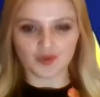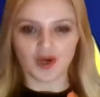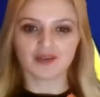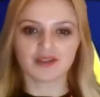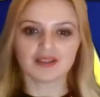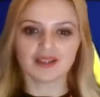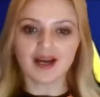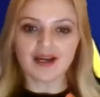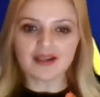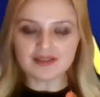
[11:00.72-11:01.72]
to
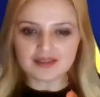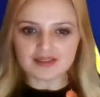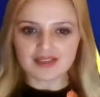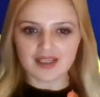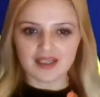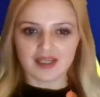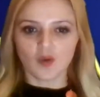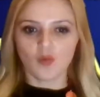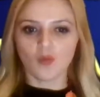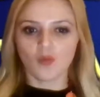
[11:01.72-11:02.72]
analyze
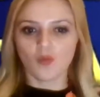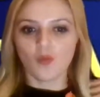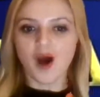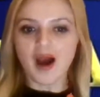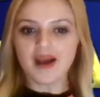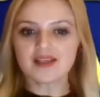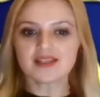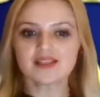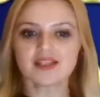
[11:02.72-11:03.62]
why is